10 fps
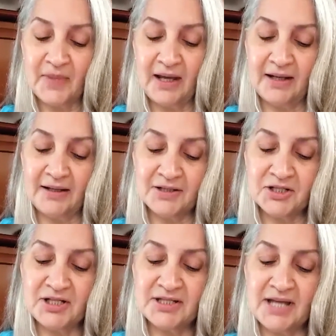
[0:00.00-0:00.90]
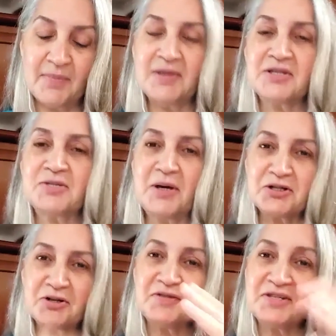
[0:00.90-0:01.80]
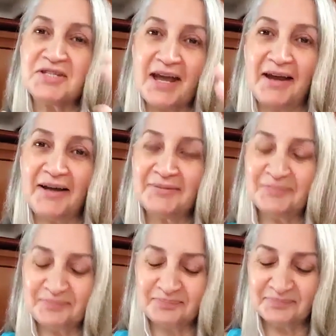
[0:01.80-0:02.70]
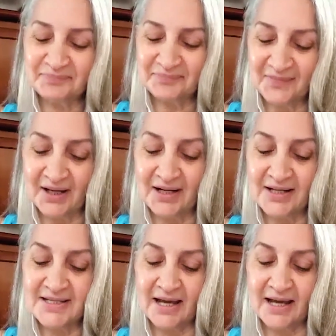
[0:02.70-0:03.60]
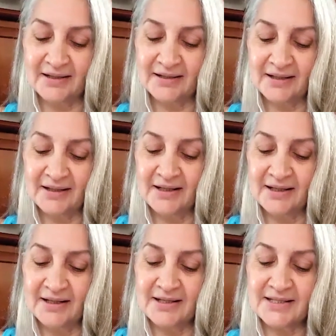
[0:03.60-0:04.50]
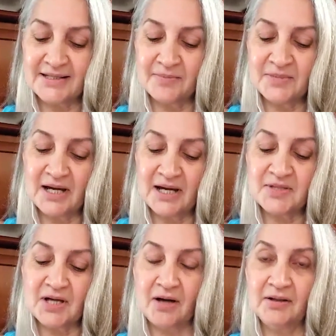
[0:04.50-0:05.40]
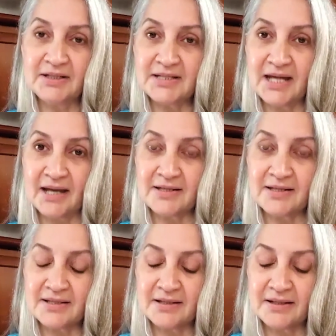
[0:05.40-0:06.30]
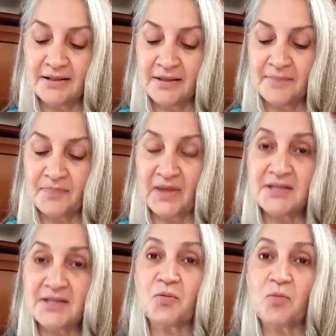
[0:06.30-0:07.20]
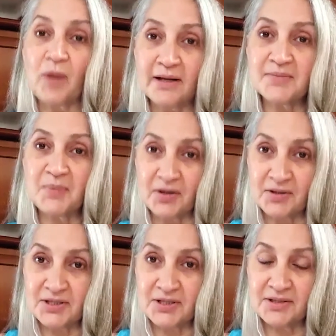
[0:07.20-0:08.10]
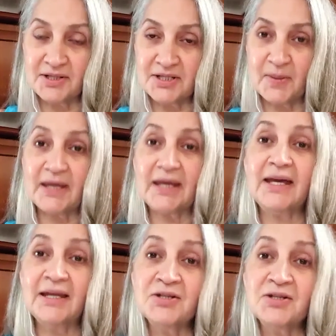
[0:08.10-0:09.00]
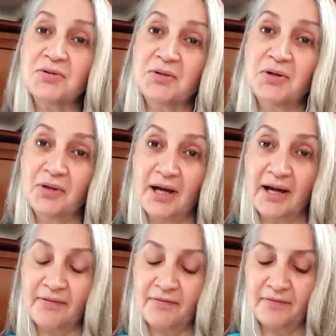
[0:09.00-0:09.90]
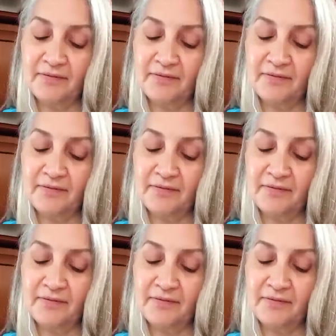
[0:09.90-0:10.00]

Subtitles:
And she sent me this picture of a saying, and it said, "Sometimes all it takes is the right person to speak into your life.